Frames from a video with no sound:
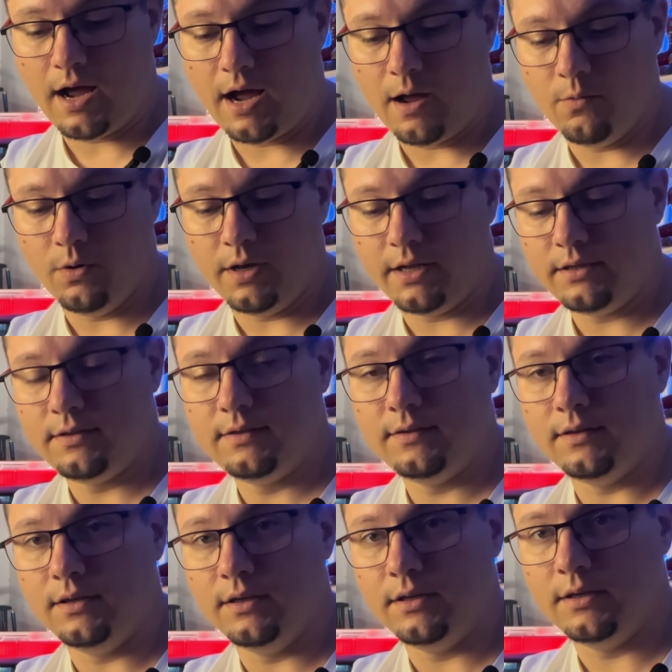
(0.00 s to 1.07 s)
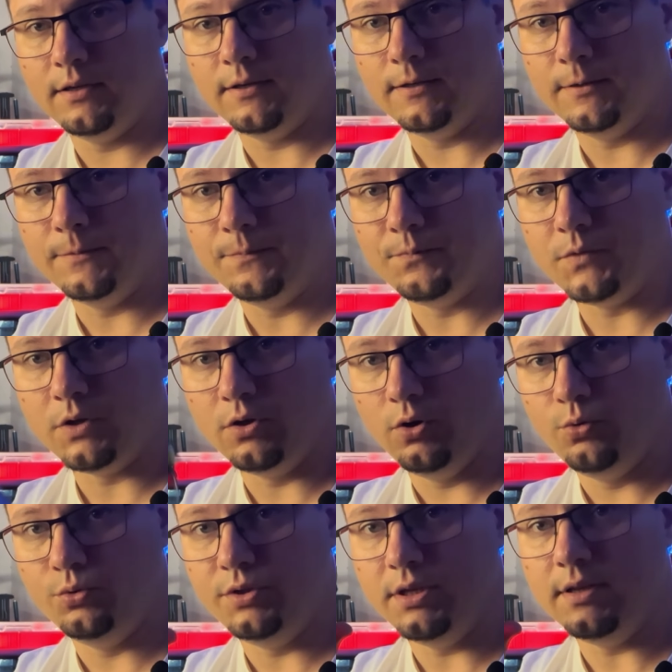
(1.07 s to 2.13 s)
I will not
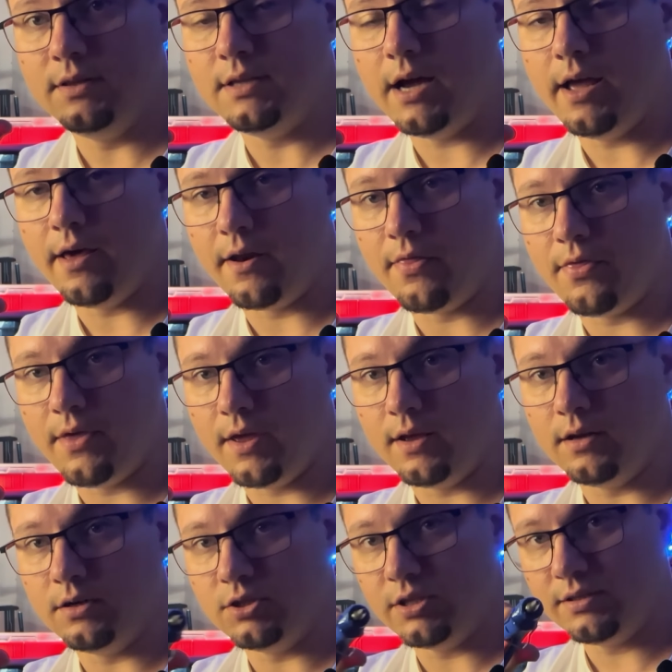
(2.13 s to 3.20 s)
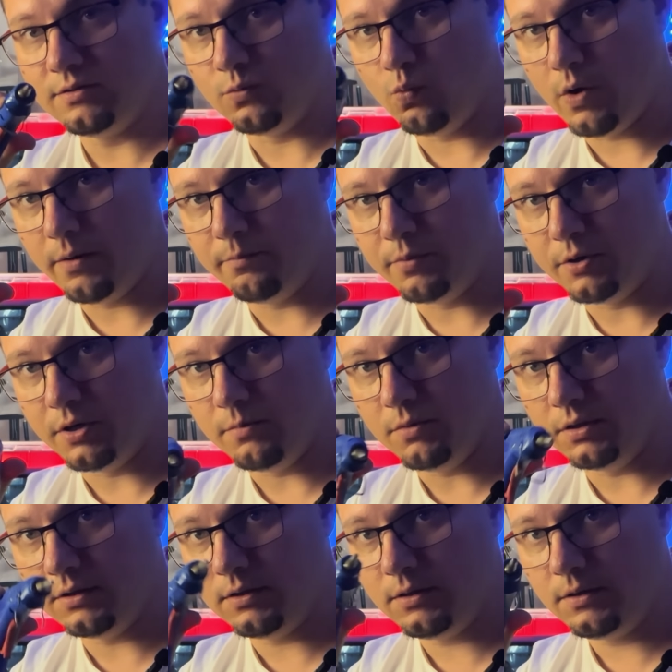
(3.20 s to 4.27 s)
glue the entire thing, just one
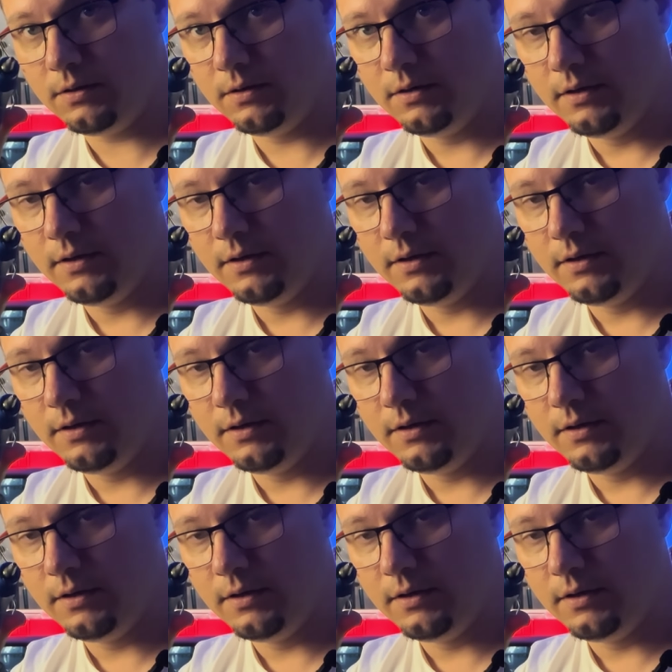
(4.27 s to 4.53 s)
perimeter.